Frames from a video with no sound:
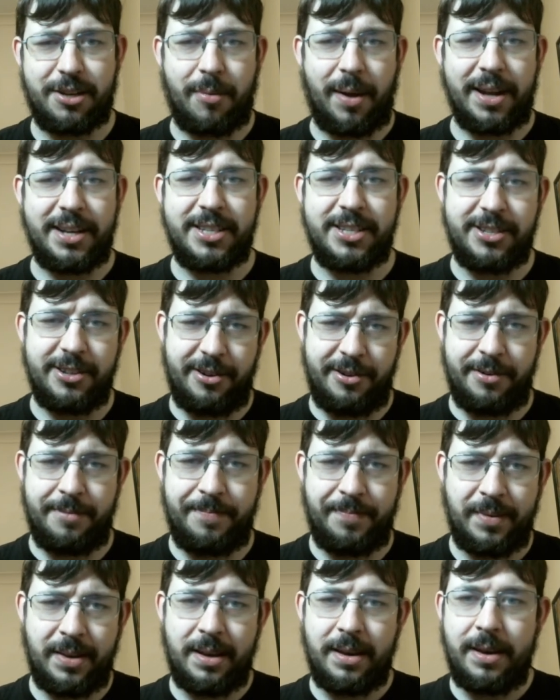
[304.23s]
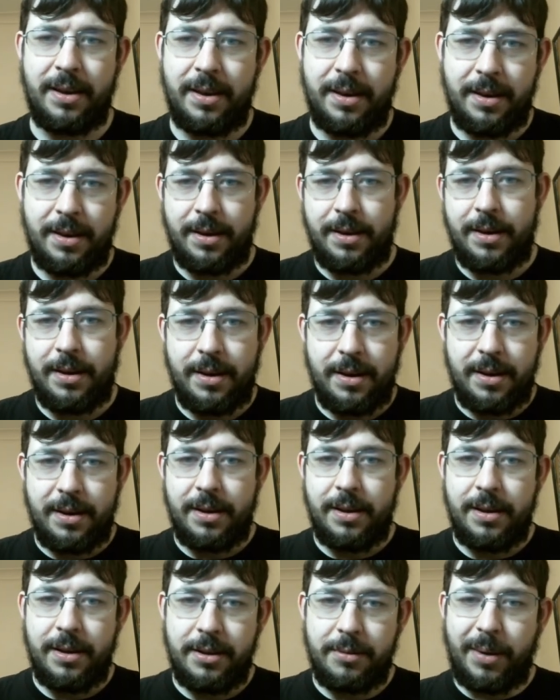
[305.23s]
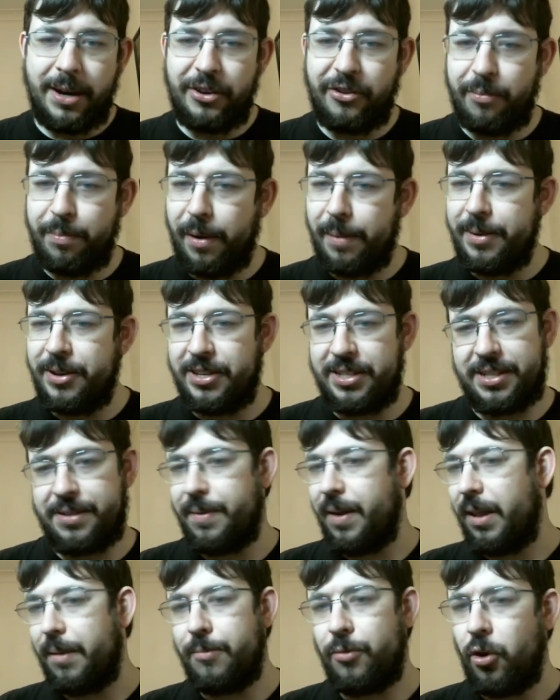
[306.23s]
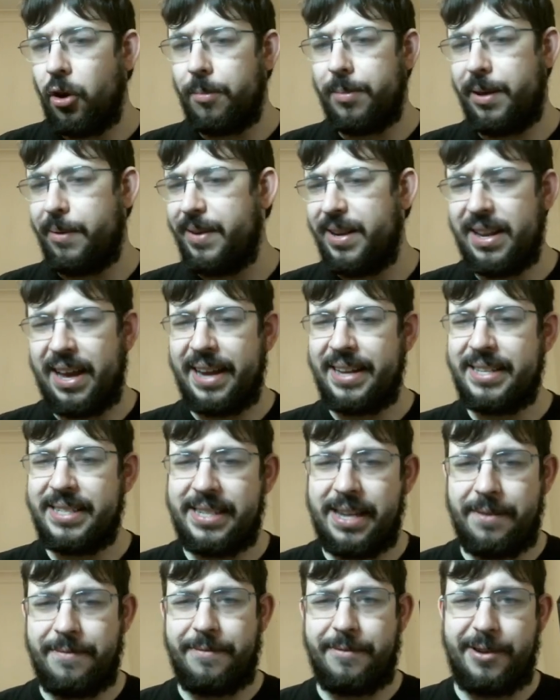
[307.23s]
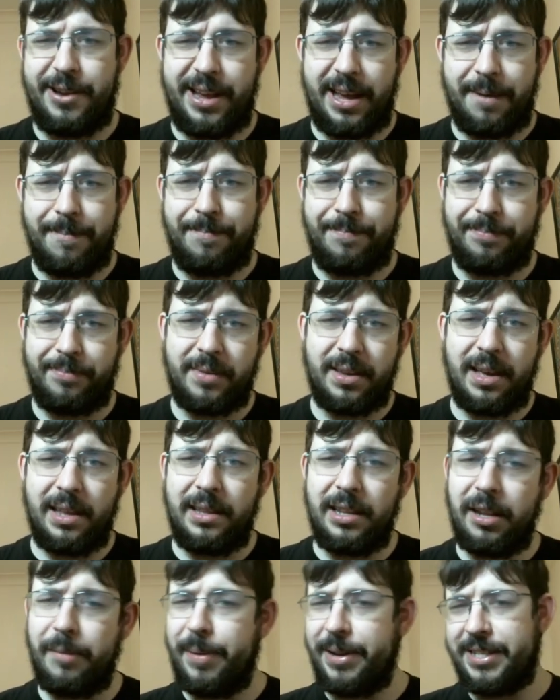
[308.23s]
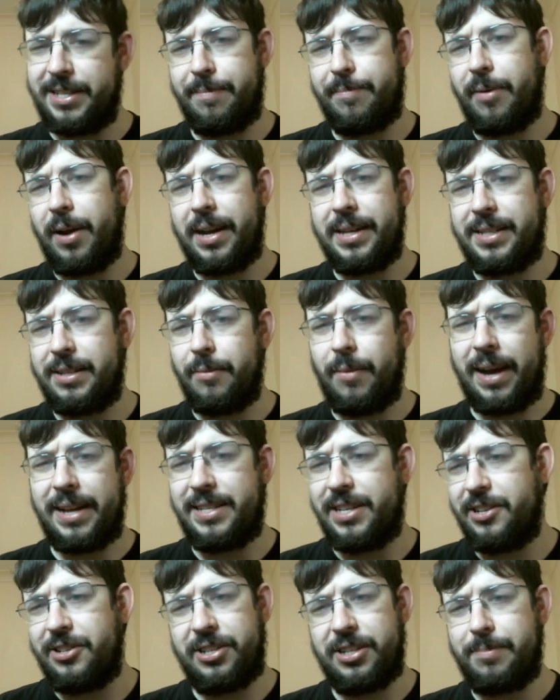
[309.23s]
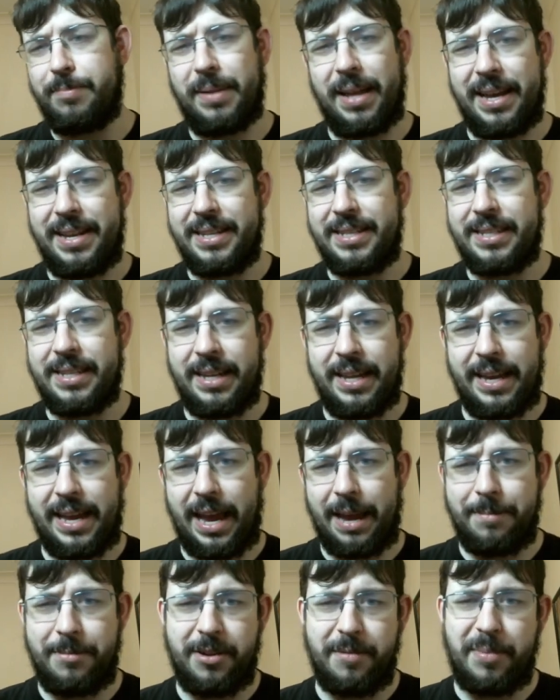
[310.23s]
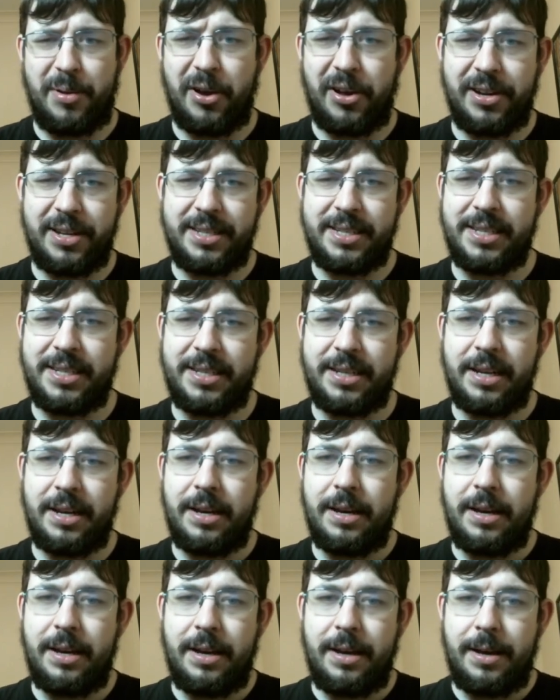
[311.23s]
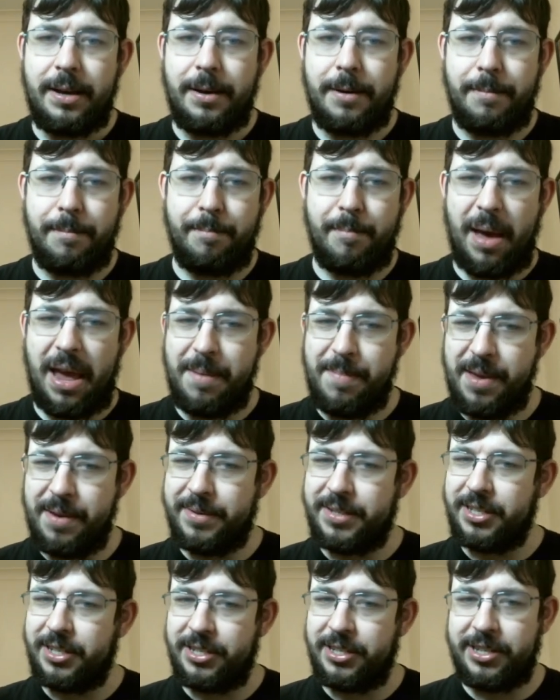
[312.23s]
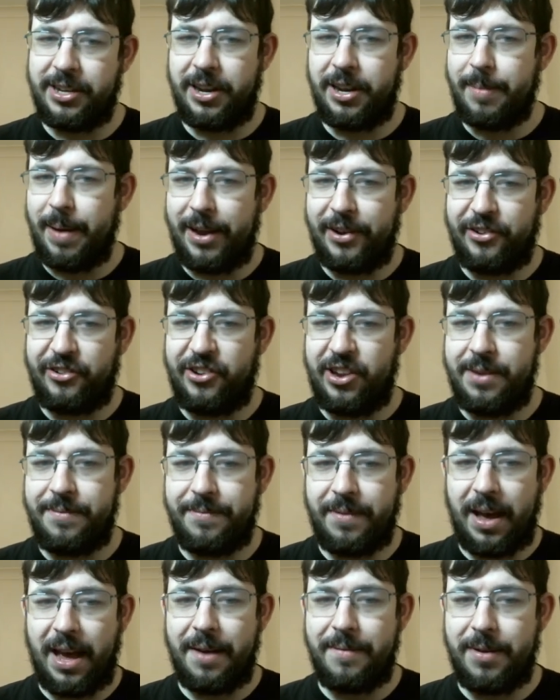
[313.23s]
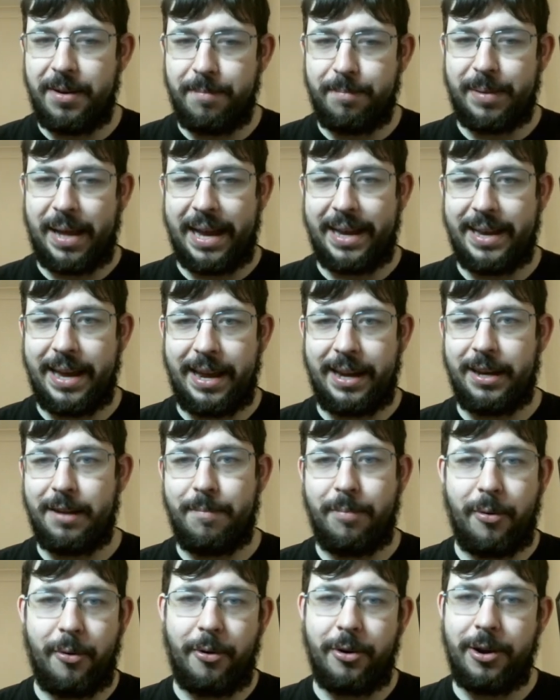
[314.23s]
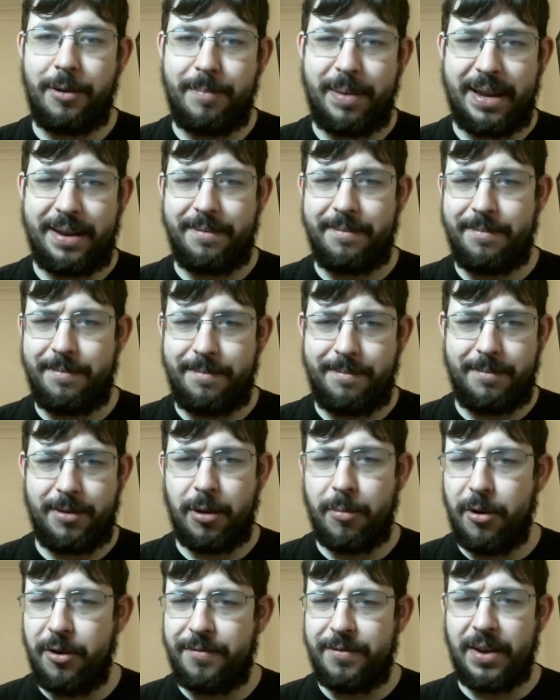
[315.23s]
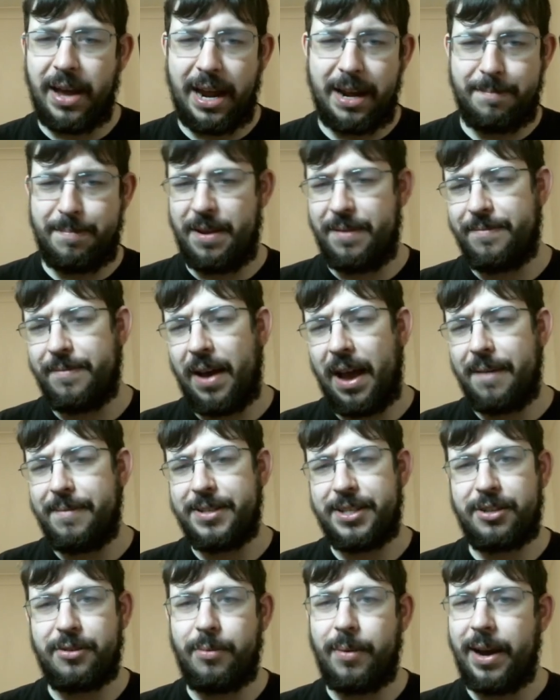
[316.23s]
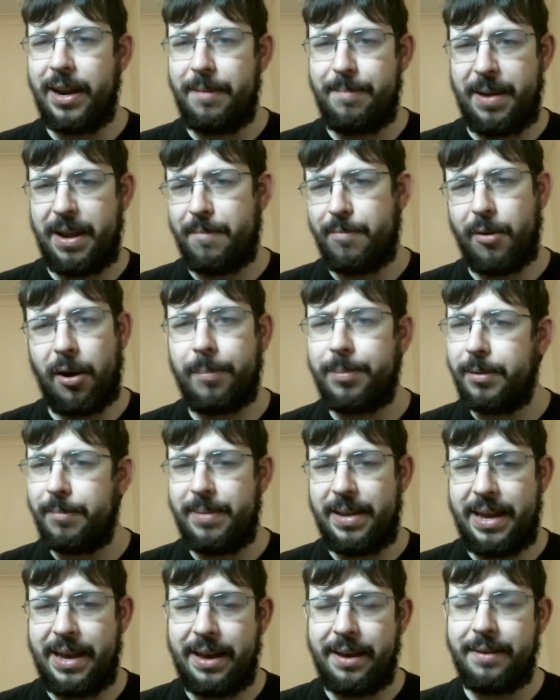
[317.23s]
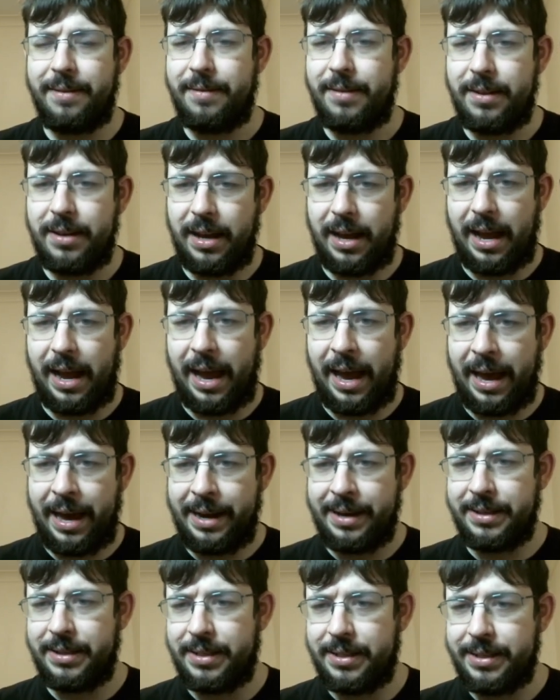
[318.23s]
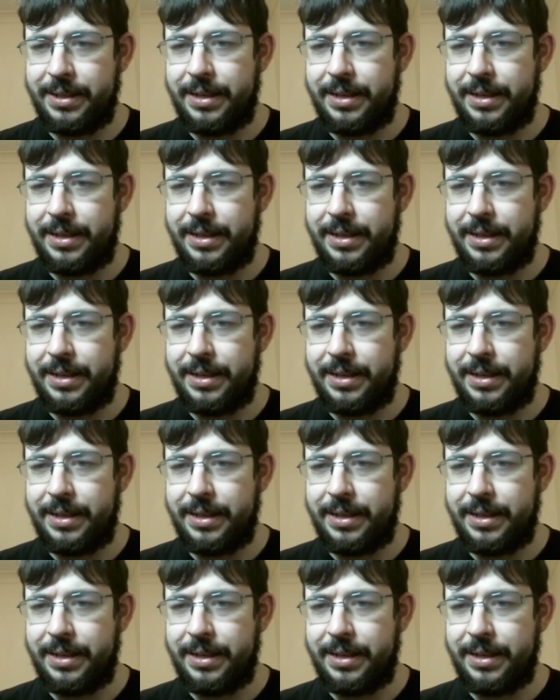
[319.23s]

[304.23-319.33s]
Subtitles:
quite soon. White should probably just develop normally with knight c3. I'm a little bit surprised that white didn't just play this in the game, to be honest. Maybe he was concerned about g5 and black getting the pawn, but the move knight b5 is quite a big problem here, and